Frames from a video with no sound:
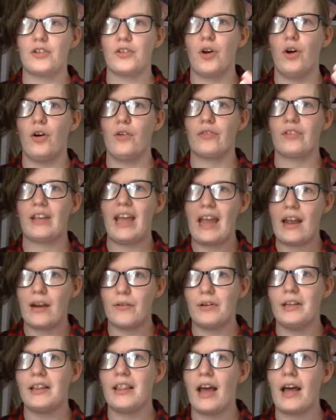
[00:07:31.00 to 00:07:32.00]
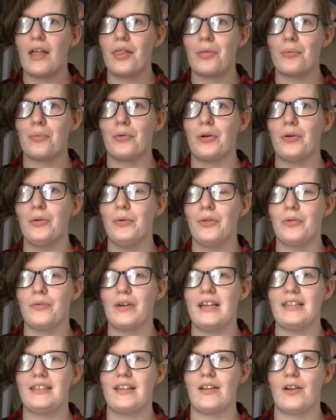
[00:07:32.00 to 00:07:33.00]
And you sort of carry that
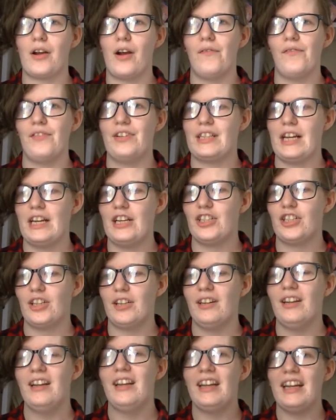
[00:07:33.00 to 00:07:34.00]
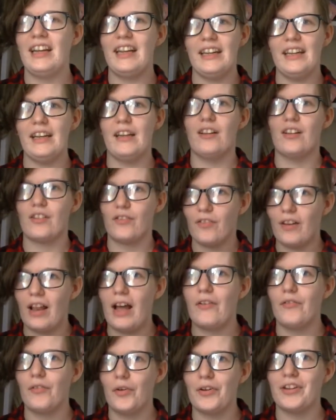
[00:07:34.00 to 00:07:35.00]
through the rest of the conversation. He
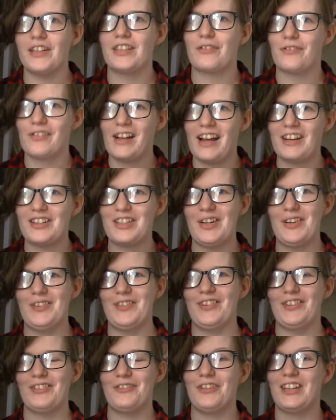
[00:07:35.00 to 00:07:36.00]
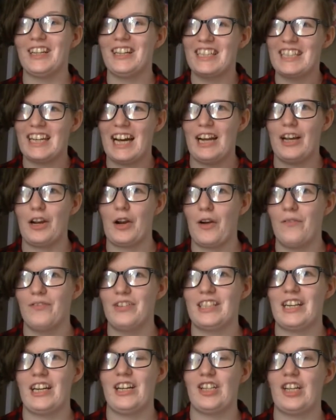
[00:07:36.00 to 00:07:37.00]
is flat-voiced, flat-toned for the
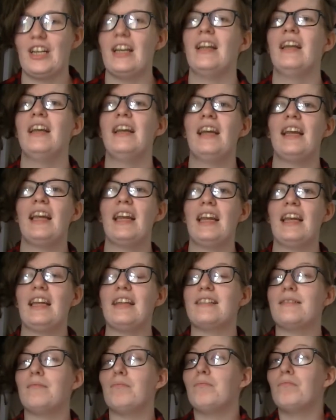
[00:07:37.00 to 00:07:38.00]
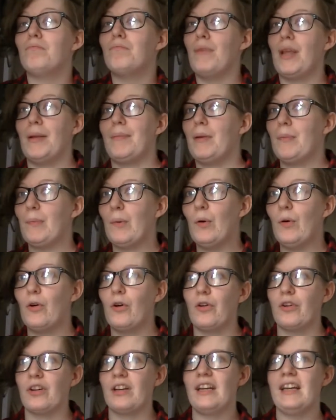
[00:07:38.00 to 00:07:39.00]
entire conversation. He's maybe
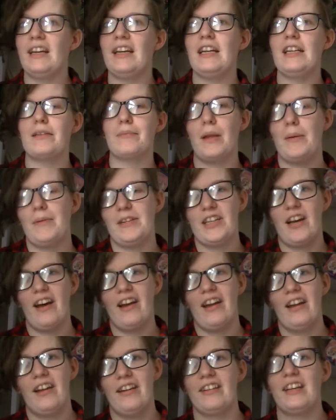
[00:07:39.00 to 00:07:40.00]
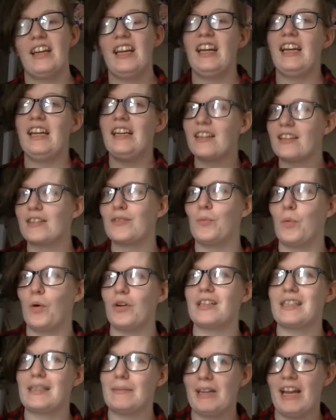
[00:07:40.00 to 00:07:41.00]
bored, he's maybe tired, he
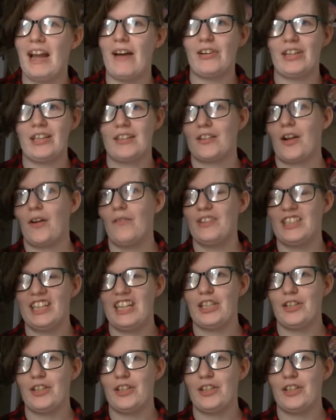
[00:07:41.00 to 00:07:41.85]
doesn't want to be having this